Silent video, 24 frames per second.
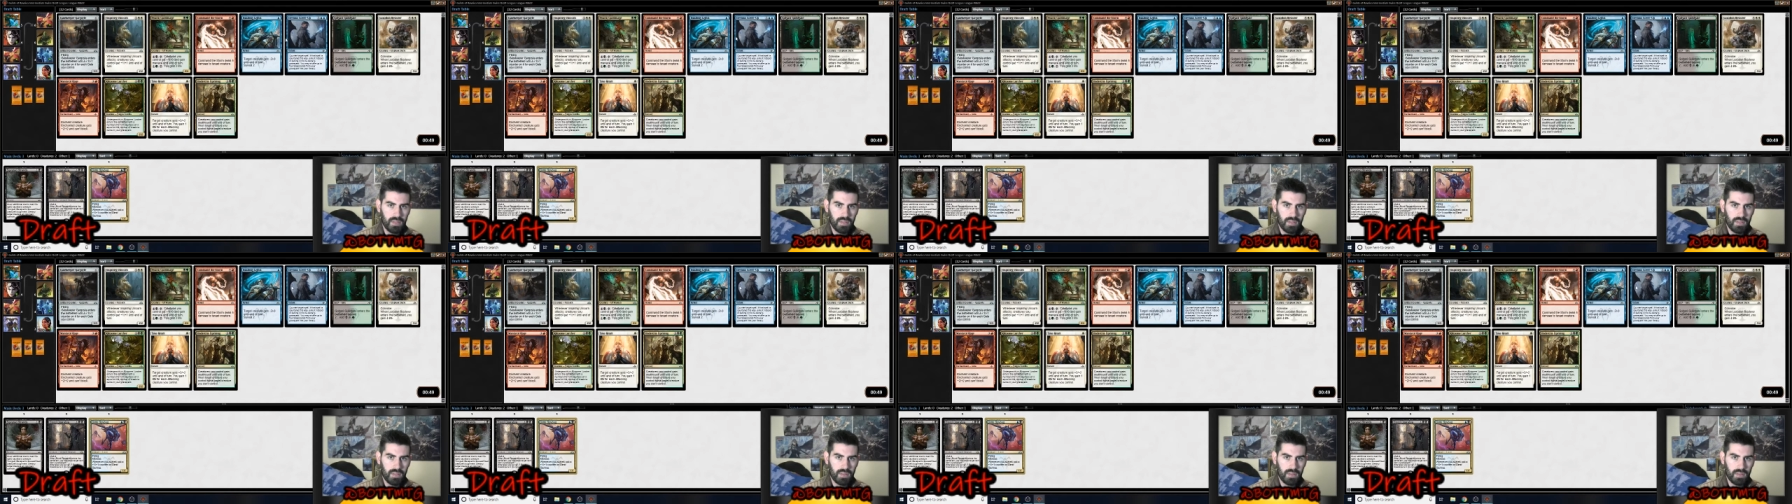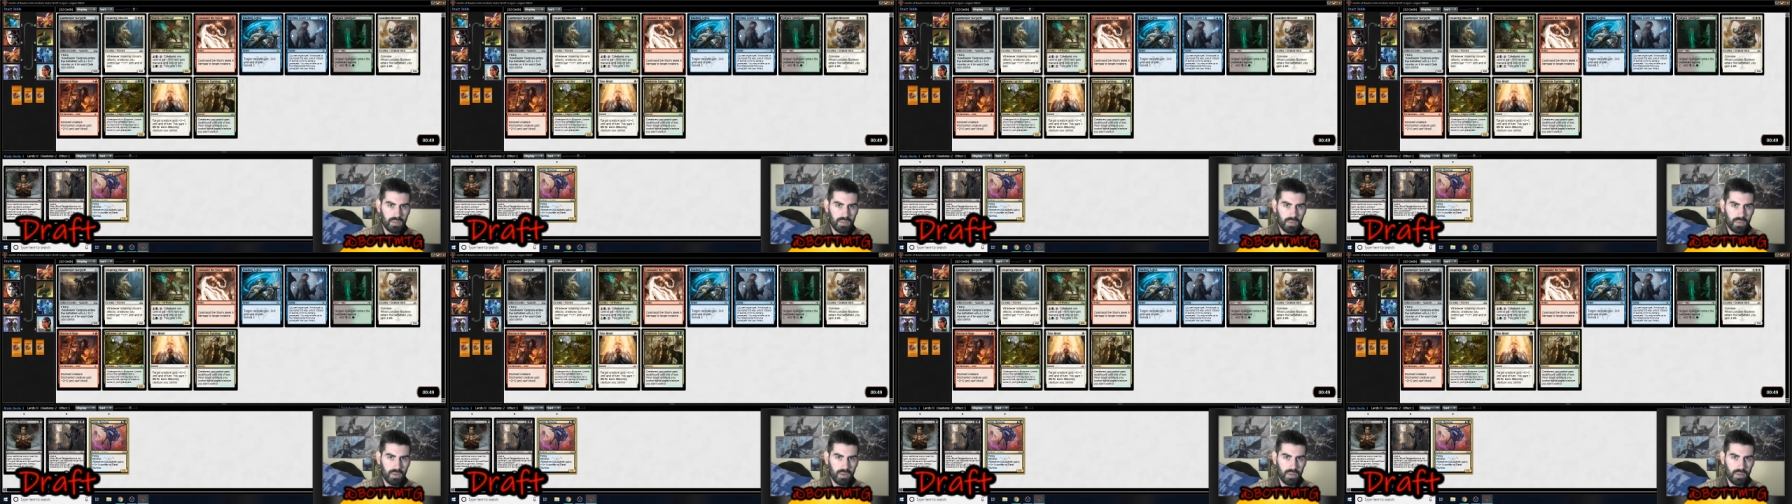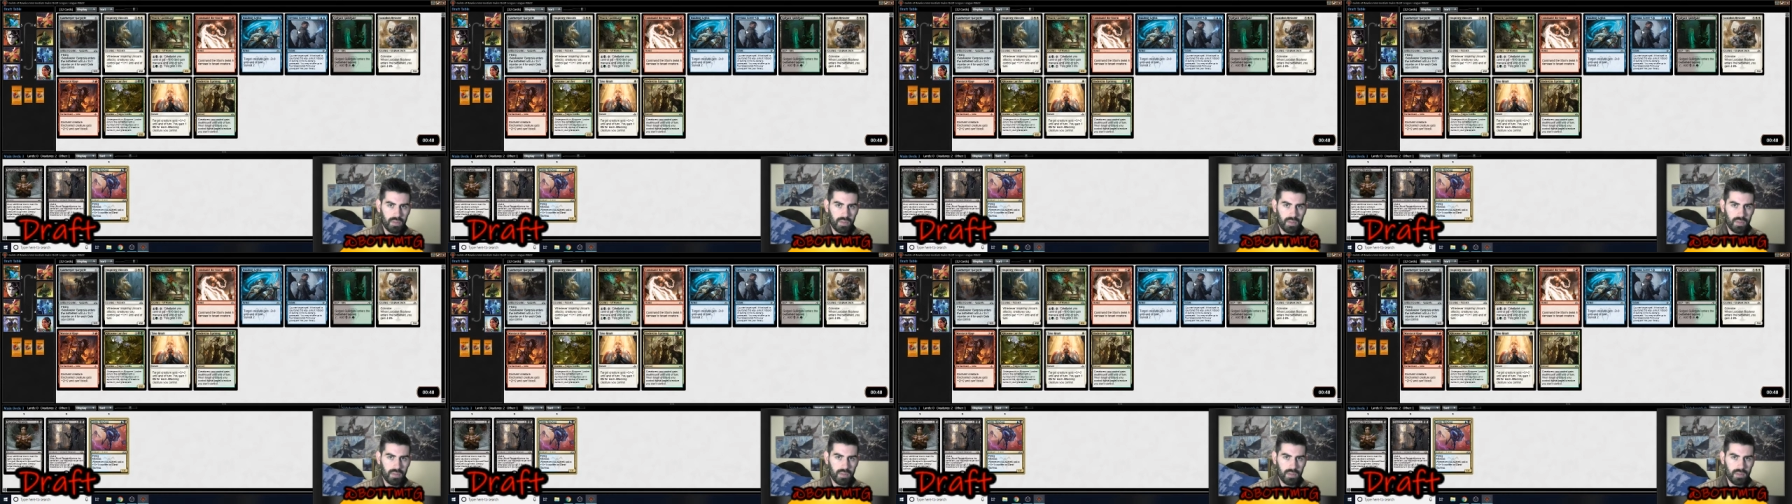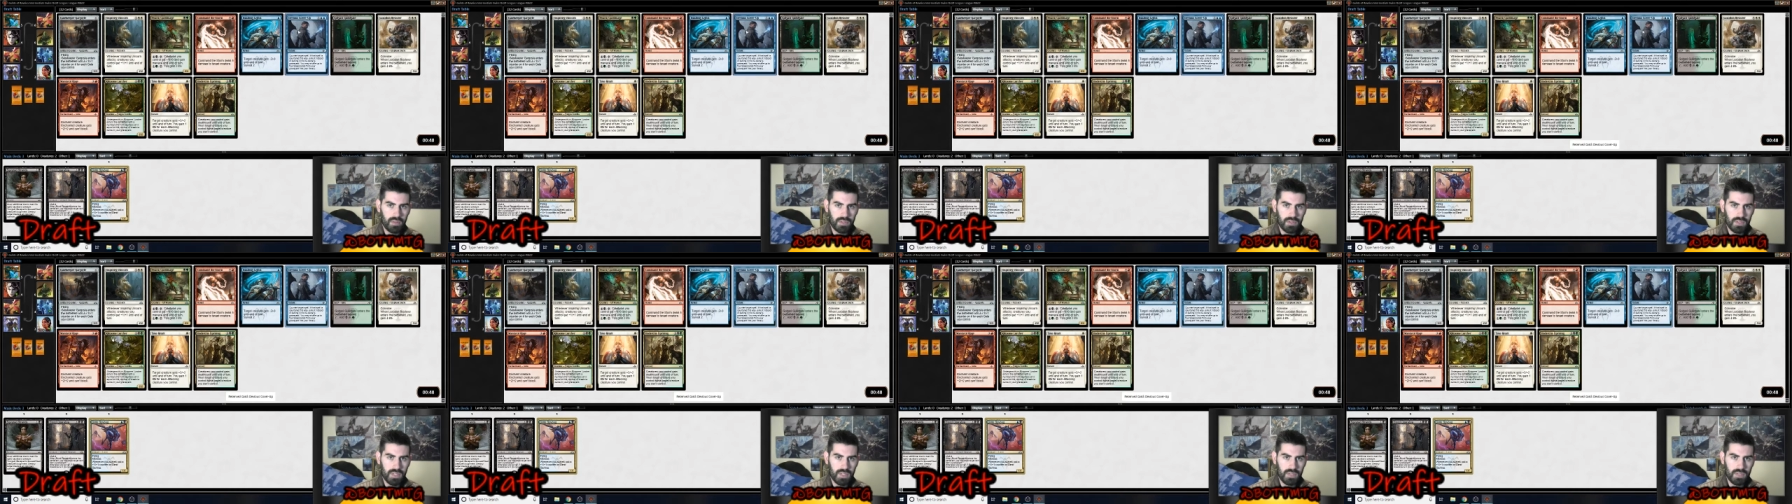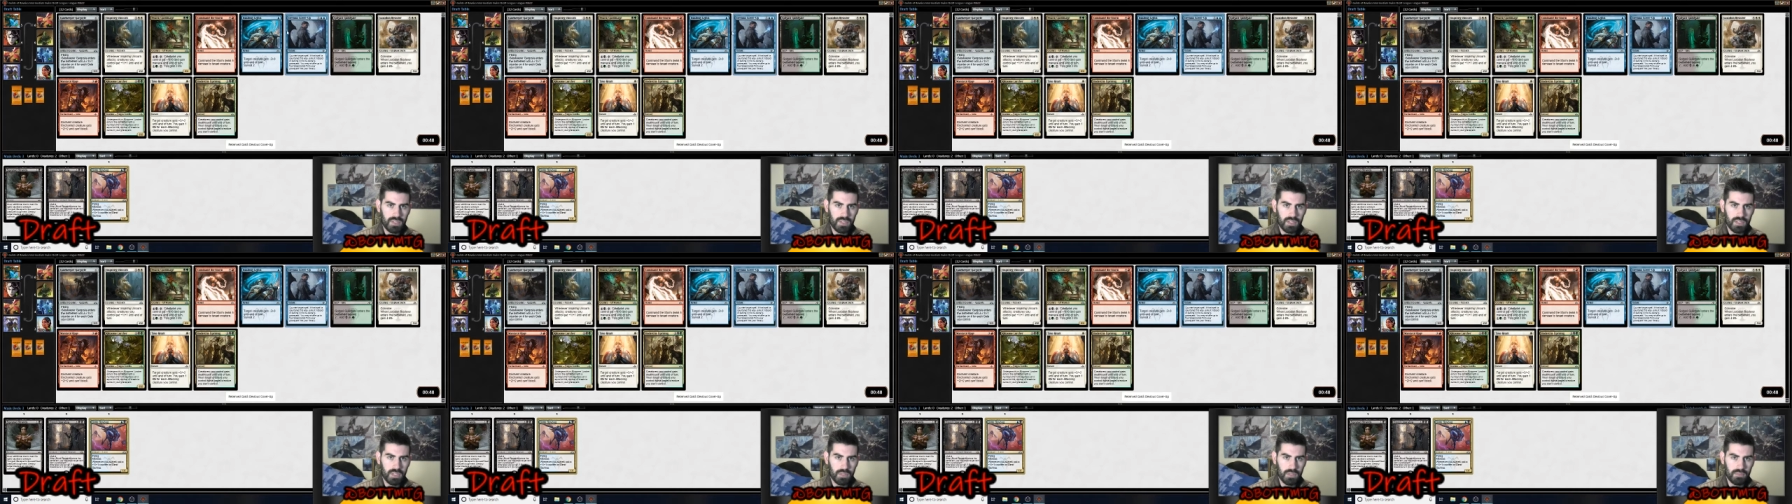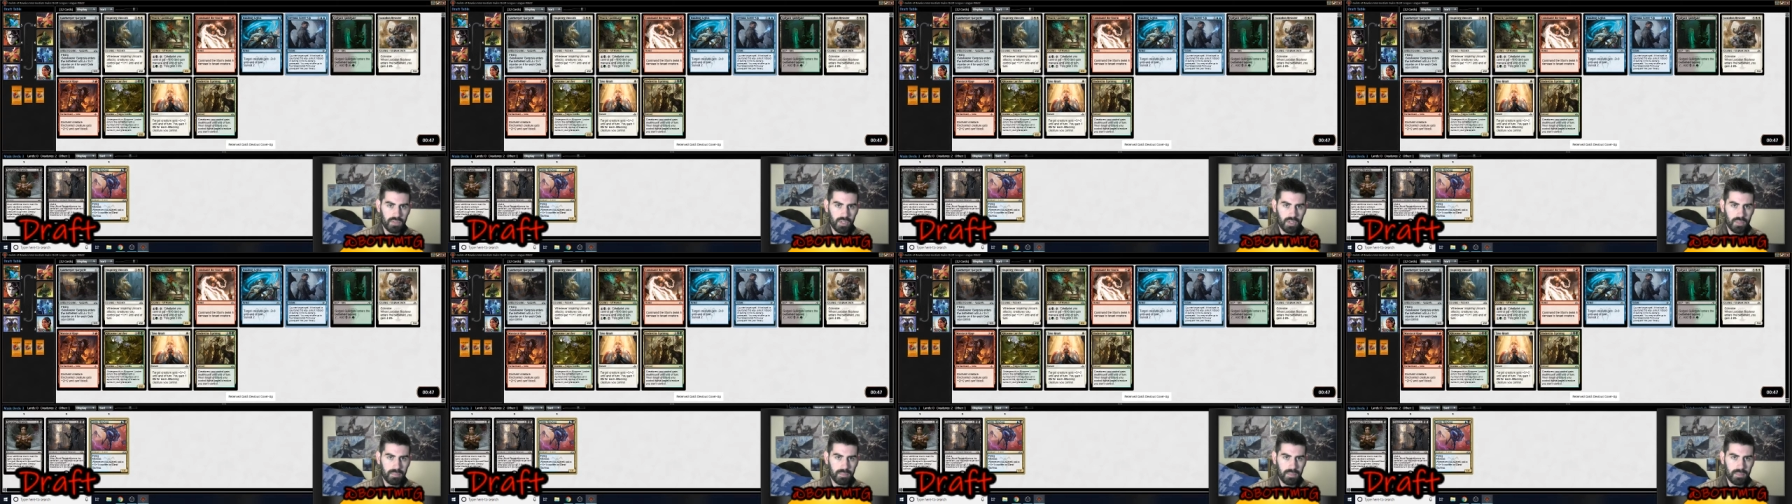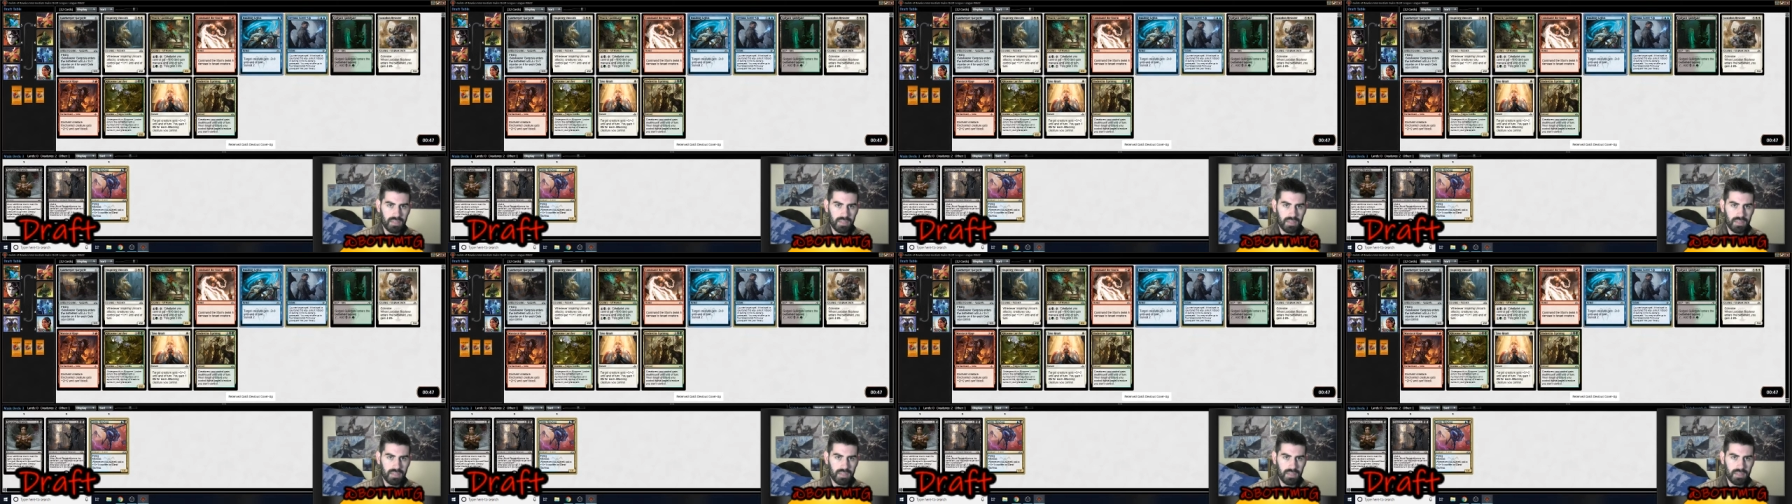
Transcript: There's Devious Cover-Up,